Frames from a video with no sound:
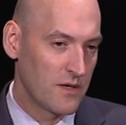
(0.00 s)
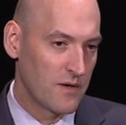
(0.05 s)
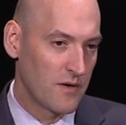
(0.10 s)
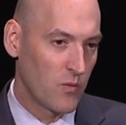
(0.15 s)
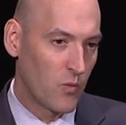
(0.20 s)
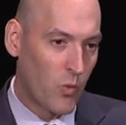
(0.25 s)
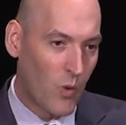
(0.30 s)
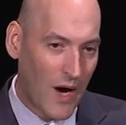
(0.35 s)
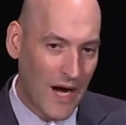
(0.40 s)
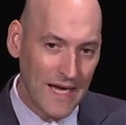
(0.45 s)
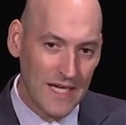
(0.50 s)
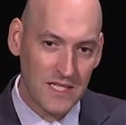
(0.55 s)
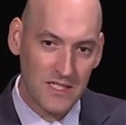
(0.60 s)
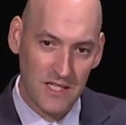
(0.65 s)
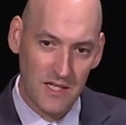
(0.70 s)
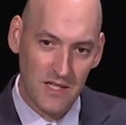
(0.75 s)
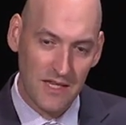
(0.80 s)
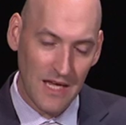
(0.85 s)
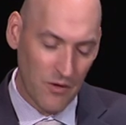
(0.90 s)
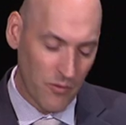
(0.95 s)
Why is
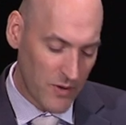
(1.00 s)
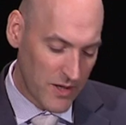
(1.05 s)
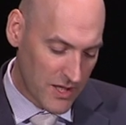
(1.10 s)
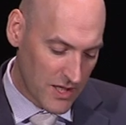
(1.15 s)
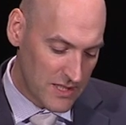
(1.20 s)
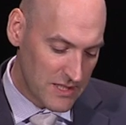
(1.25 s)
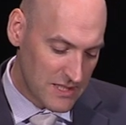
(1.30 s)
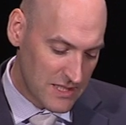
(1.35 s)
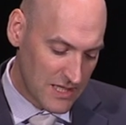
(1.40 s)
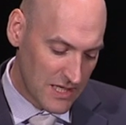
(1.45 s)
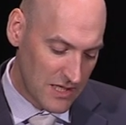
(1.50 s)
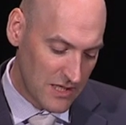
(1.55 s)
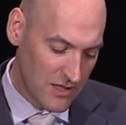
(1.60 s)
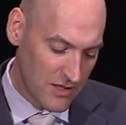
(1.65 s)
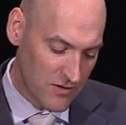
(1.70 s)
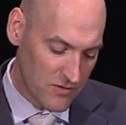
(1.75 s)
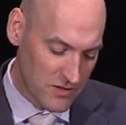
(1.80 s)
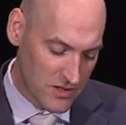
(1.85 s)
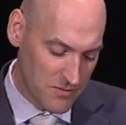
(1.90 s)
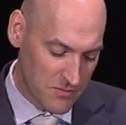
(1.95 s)
it that we
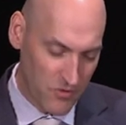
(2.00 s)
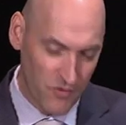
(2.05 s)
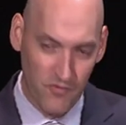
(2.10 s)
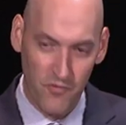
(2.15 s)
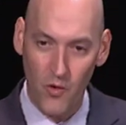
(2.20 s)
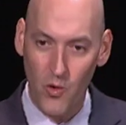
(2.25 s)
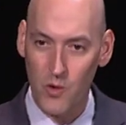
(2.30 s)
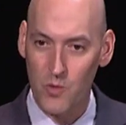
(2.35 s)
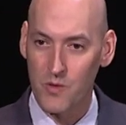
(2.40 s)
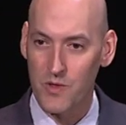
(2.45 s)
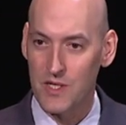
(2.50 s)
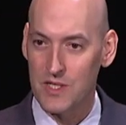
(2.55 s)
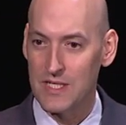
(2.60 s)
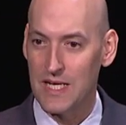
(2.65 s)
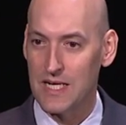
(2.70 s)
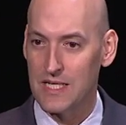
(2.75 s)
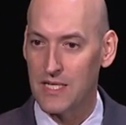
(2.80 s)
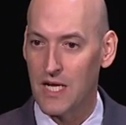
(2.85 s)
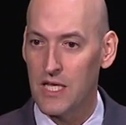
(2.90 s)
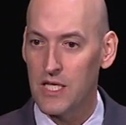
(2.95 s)
continue to move forward with a
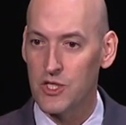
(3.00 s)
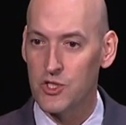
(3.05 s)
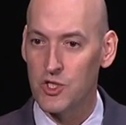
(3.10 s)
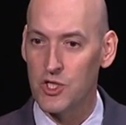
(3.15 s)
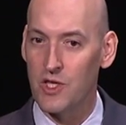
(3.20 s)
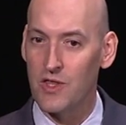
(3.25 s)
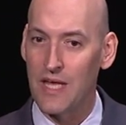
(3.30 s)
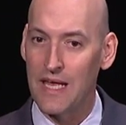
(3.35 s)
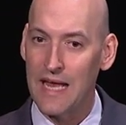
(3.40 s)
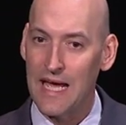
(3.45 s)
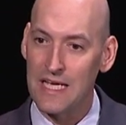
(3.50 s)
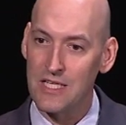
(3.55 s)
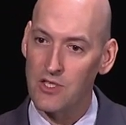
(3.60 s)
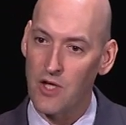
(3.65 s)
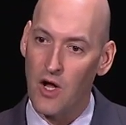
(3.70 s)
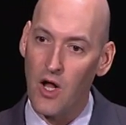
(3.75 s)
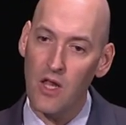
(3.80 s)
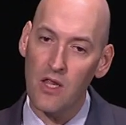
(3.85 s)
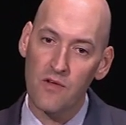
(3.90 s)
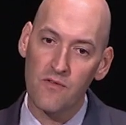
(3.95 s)
technology that has
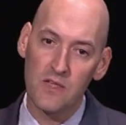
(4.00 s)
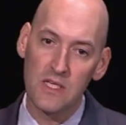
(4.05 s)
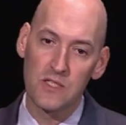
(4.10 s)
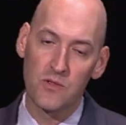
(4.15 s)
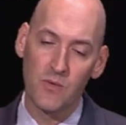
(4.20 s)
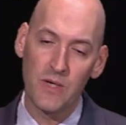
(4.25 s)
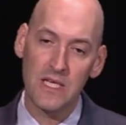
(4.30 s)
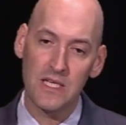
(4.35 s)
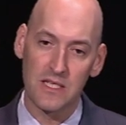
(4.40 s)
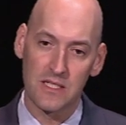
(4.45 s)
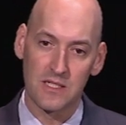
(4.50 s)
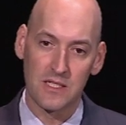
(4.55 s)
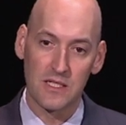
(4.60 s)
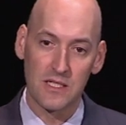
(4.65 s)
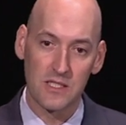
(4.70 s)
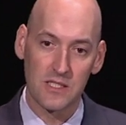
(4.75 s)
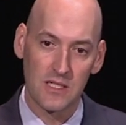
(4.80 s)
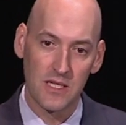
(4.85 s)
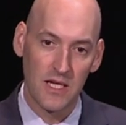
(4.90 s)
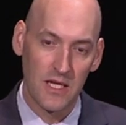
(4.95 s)
all of these
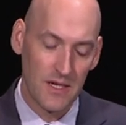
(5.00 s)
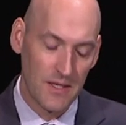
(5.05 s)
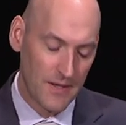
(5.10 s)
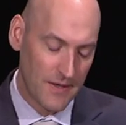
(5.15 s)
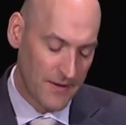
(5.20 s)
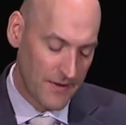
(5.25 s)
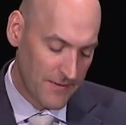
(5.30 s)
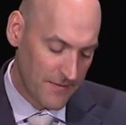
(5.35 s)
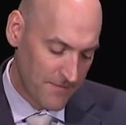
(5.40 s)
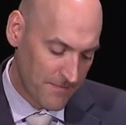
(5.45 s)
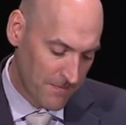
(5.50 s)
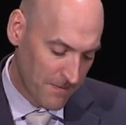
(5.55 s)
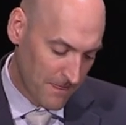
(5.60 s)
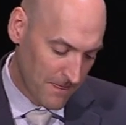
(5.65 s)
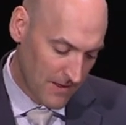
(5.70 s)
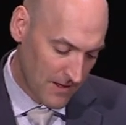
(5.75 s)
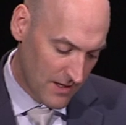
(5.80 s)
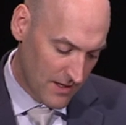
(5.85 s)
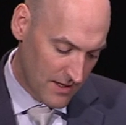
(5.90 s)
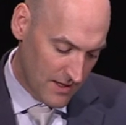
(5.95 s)
weaknesses
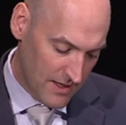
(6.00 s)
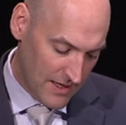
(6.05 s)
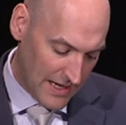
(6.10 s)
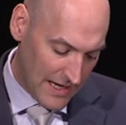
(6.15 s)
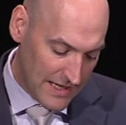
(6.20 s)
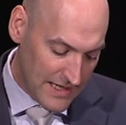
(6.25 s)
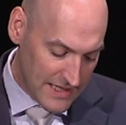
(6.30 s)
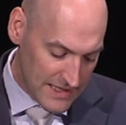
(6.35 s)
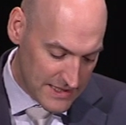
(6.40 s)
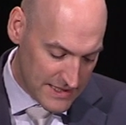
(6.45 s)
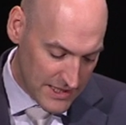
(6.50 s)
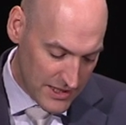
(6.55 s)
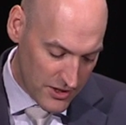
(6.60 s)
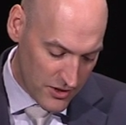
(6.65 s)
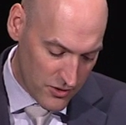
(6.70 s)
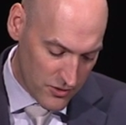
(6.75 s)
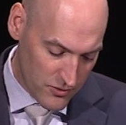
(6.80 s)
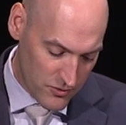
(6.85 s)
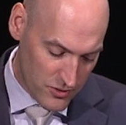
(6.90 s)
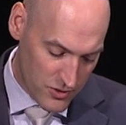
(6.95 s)
and
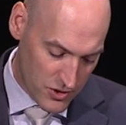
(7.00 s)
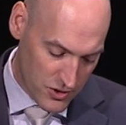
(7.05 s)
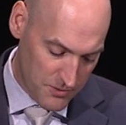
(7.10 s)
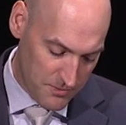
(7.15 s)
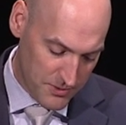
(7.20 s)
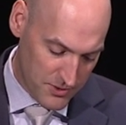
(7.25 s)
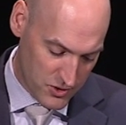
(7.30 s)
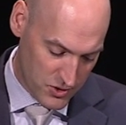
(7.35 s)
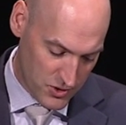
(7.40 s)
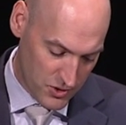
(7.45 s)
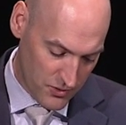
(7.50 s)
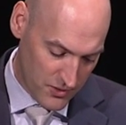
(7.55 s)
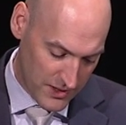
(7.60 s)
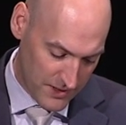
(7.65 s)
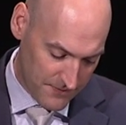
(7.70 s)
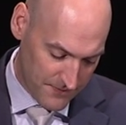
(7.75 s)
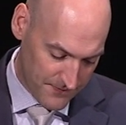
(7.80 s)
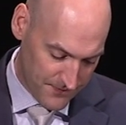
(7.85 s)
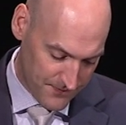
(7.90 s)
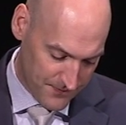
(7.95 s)
continue to pursue it
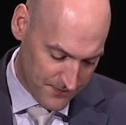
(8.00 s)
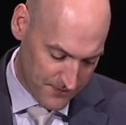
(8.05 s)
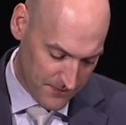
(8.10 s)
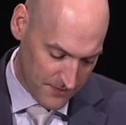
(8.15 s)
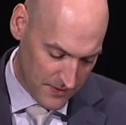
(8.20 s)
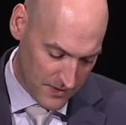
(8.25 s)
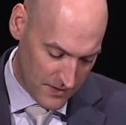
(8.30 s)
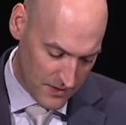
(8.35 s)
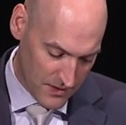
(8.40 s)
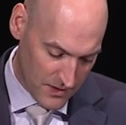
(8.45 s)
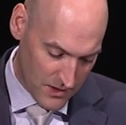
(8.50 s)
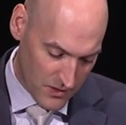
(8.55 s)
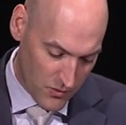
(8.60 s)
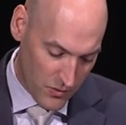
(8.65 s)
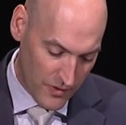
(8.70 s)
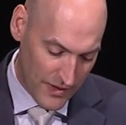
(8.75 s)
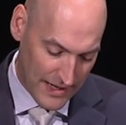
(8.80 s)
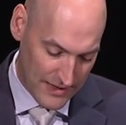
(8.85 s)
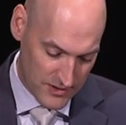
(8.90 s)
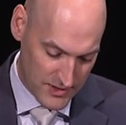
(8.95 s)

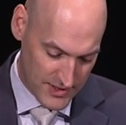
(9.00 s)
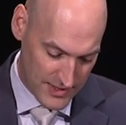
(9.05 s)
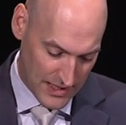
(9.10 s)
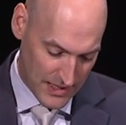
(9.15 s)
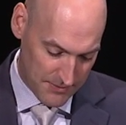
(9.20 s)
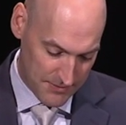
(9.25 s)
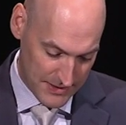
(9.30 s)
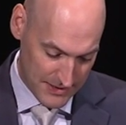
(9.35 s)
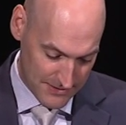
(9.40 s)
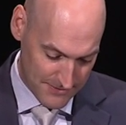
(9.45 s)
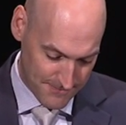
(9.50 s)
without stopping?